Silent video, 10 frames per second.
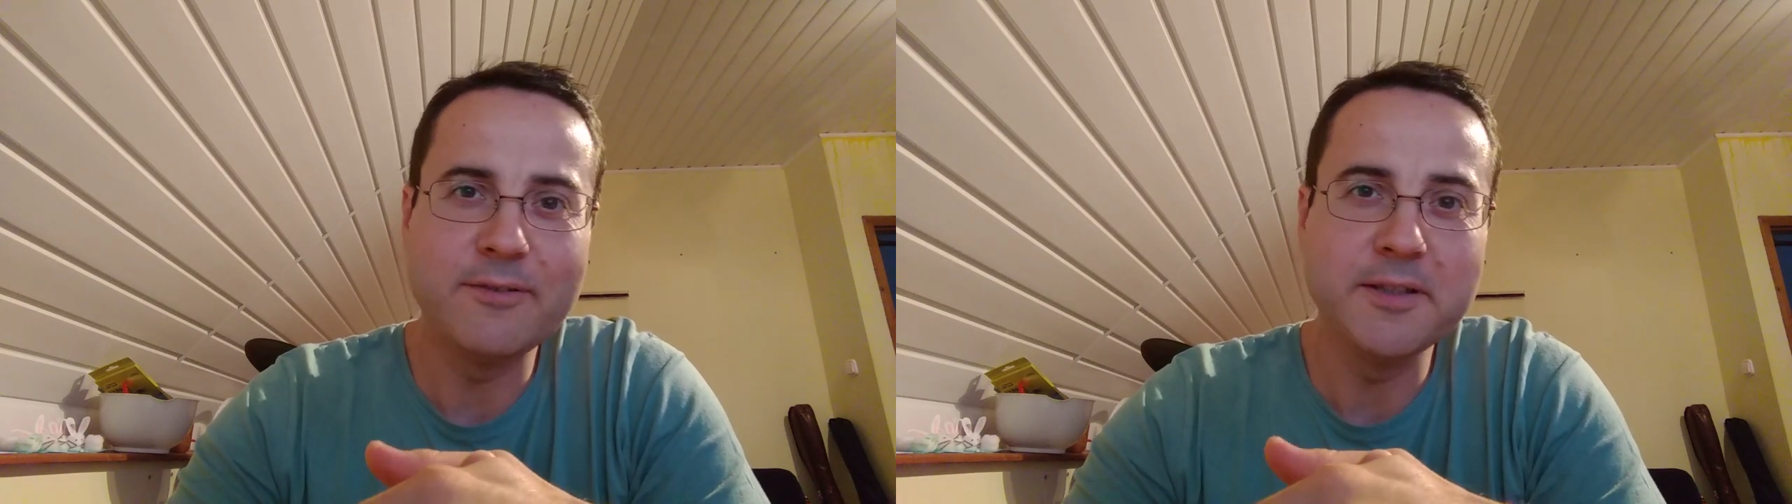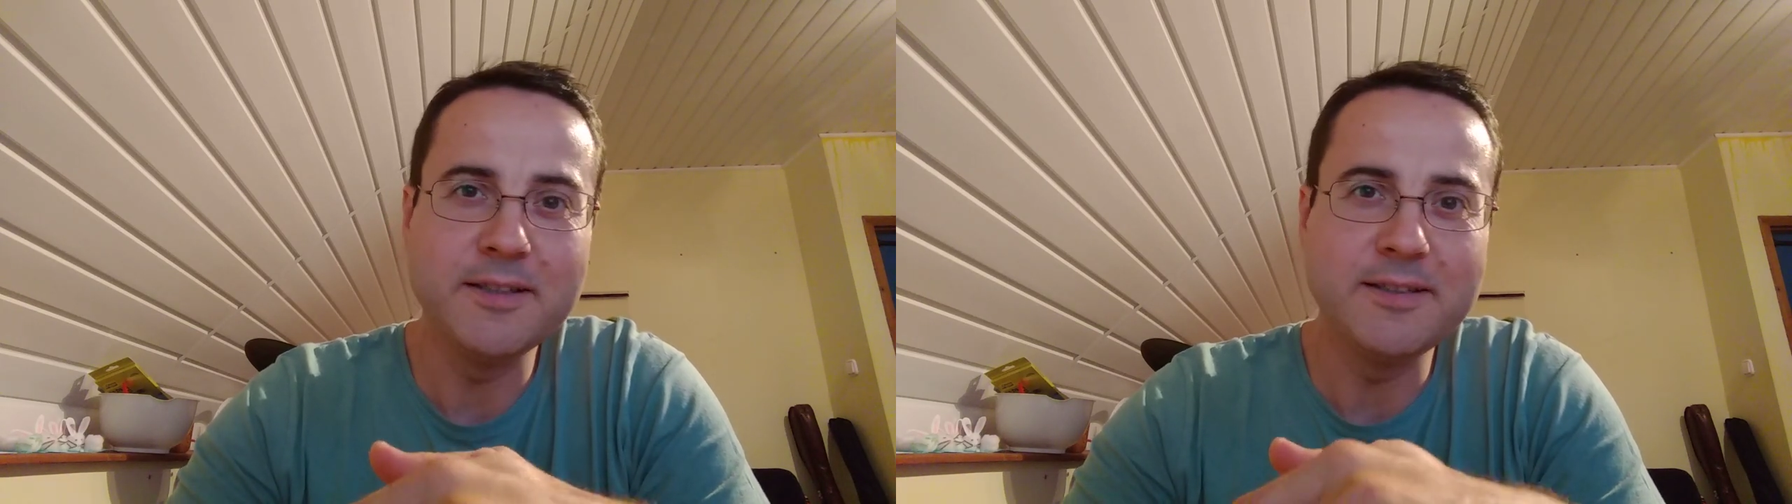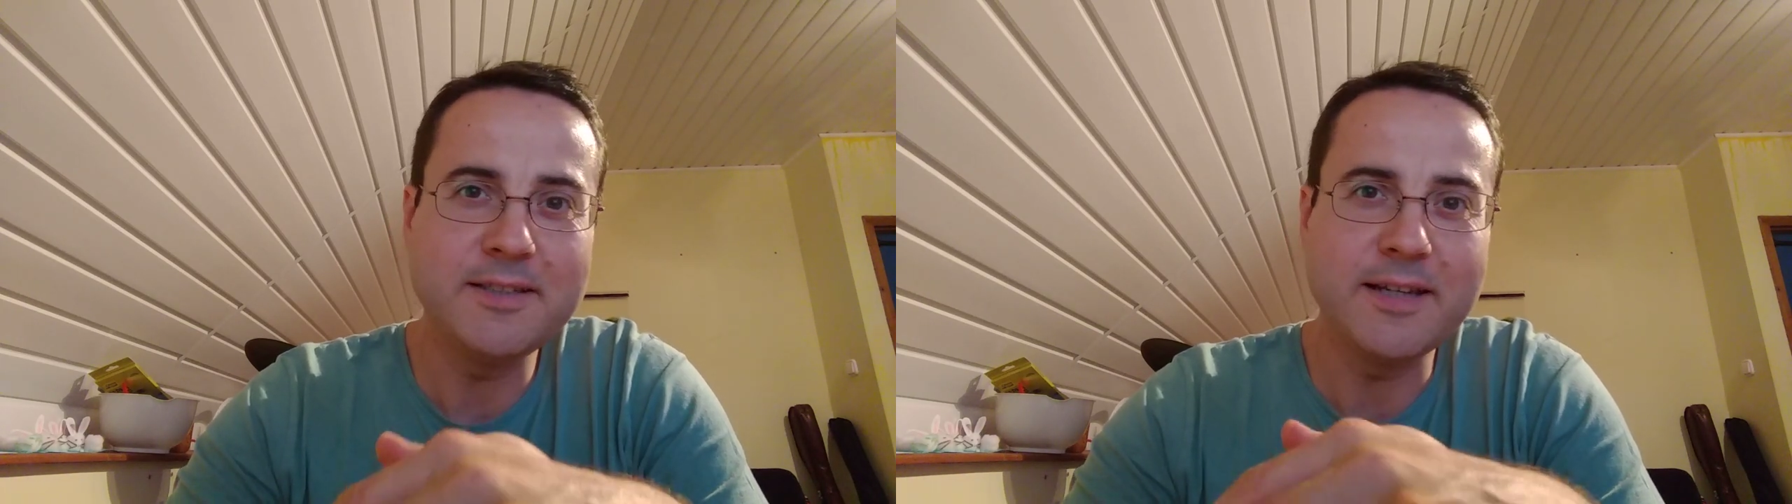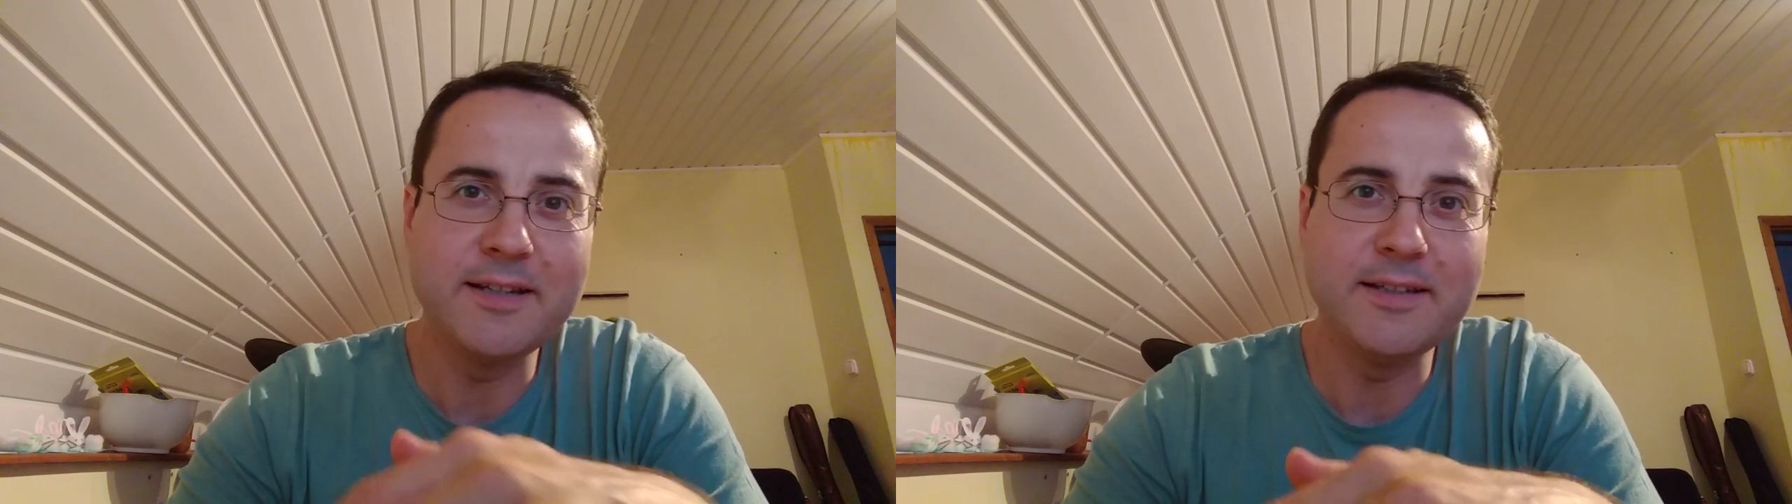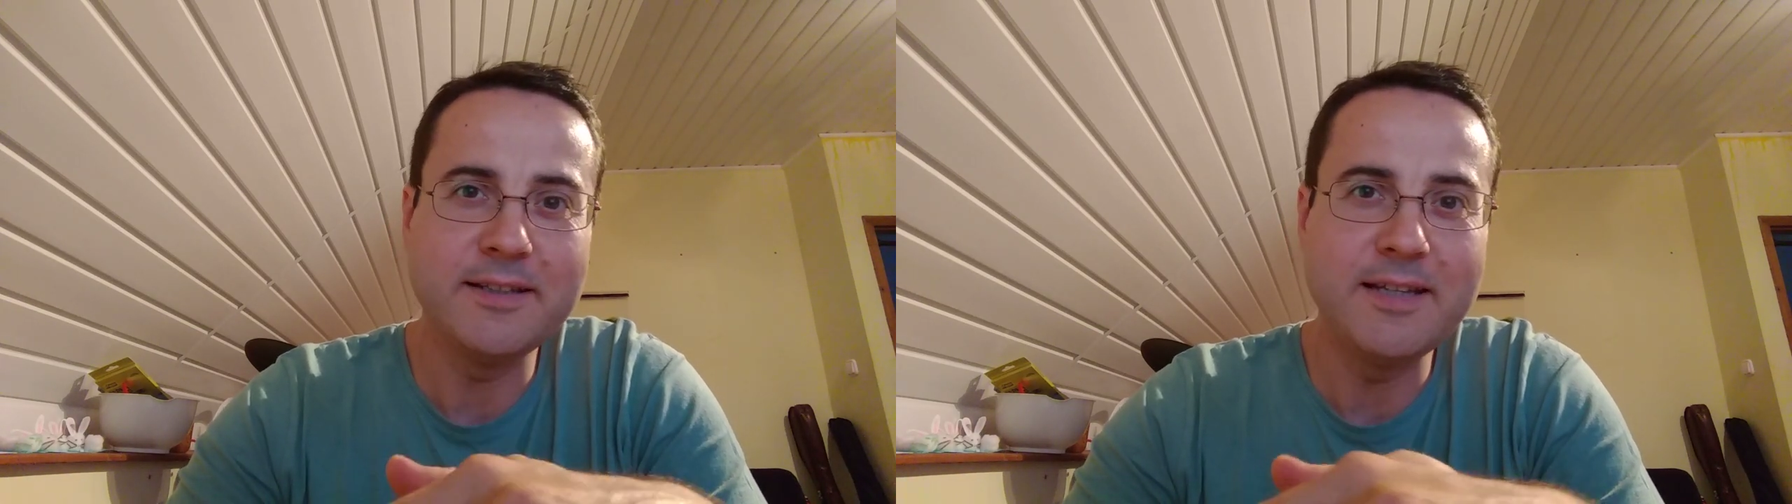really
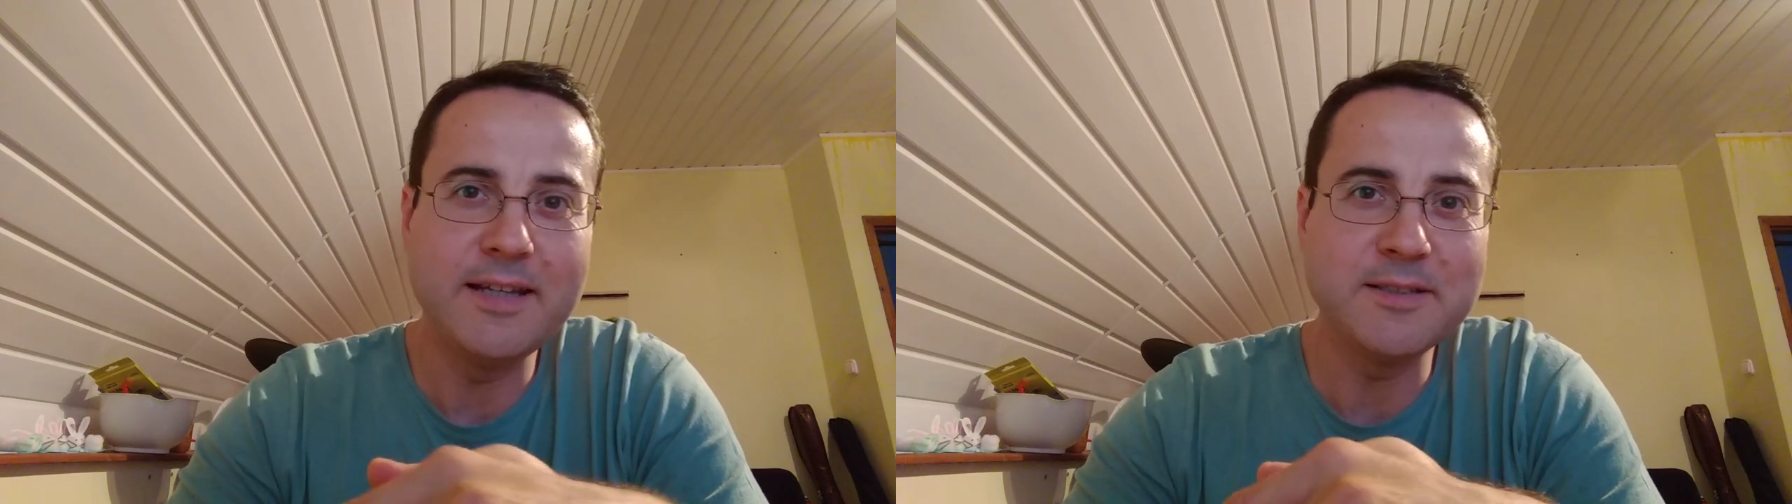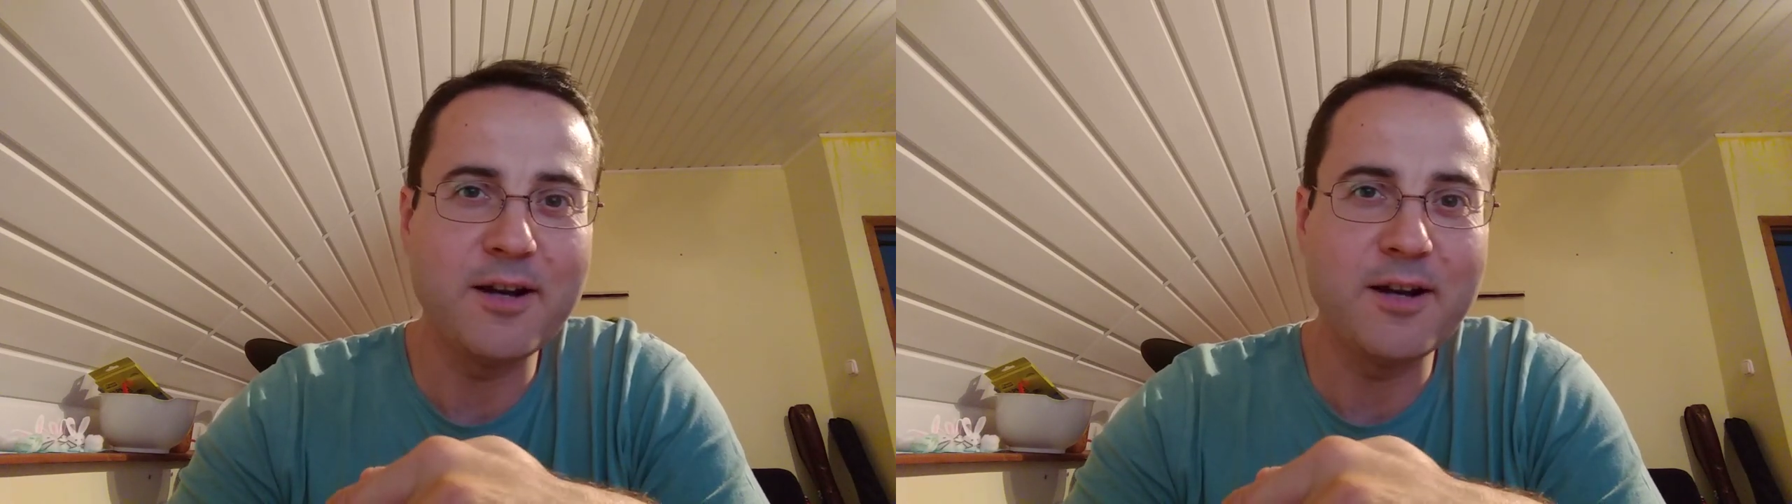taken any days